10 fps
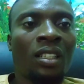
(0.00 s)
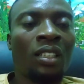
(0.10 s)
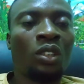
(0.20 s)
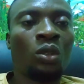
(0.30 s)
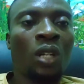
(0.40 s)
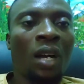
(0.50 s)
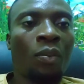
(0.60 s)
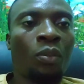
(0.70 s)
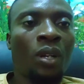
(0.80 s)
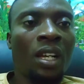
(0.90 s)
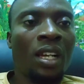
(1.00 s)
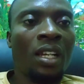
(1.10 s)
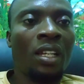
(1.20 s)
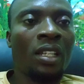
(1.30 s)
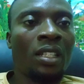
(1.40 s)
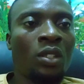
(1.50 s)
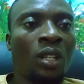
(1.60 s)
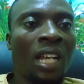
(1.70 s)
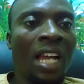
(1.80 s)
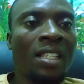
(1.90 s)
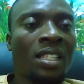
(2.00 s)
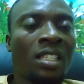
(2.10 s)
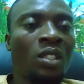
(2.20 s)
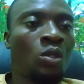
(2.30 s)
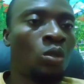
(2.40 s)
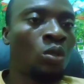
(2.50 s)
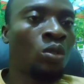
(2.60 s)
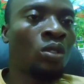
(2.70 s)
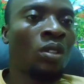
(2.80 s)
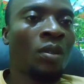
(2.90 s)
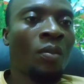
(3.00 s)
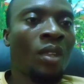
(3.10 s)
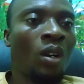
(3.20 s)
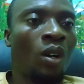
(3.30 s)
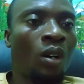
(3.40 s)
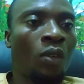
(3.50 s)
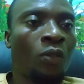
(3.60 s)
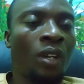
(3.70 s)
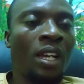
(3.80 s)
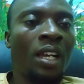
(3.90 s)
you learned the use of